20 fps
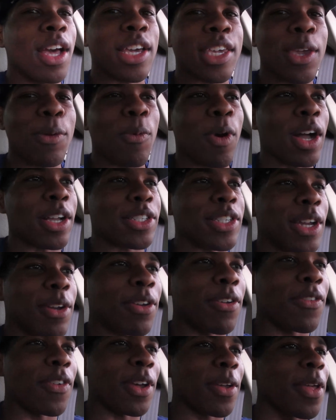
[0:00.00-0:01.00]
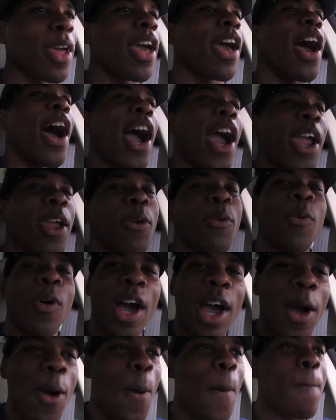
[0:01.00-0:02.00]
keep watching. I don't give a fuck. All right,
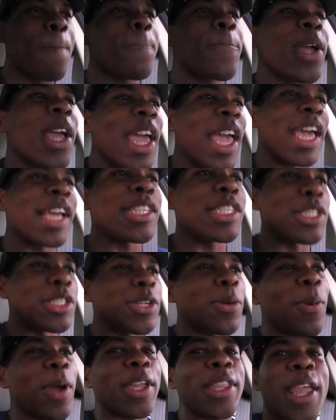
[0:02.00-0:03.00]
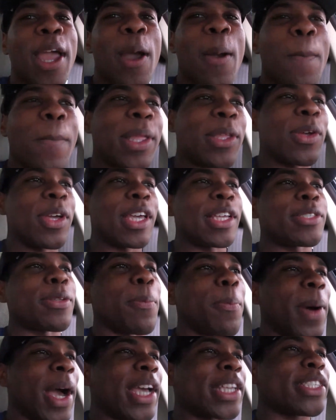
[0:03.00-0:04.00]
well, head to the gym right now. I'm about to go hit
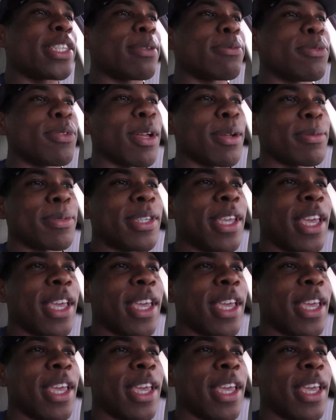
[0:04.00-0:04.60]
some biceps, you know what I'm